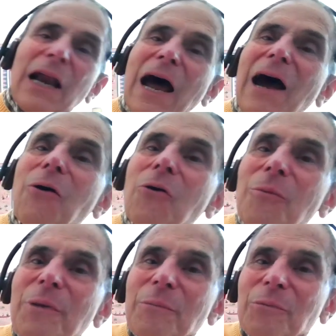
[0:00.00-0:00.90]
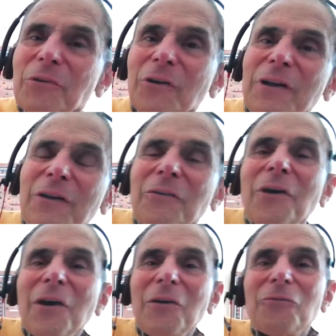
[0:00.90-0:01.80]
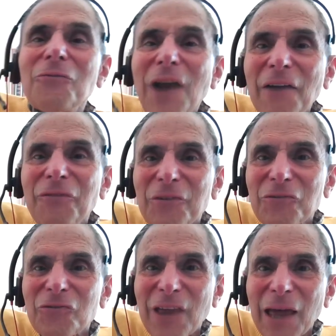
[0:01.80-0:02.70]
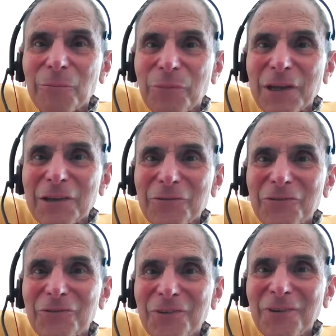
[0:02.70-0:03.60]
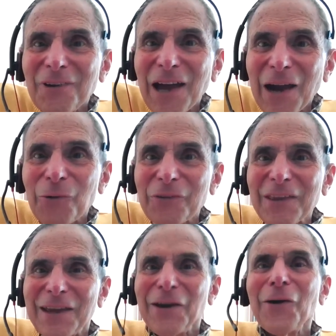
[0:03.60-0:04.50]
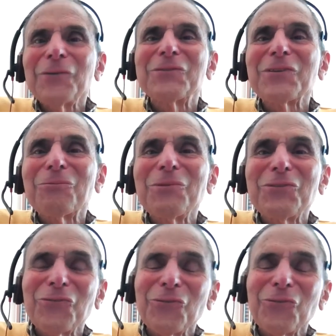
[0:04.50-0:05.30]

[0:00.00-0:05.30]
And how are people going to reference that piece? How are they going to be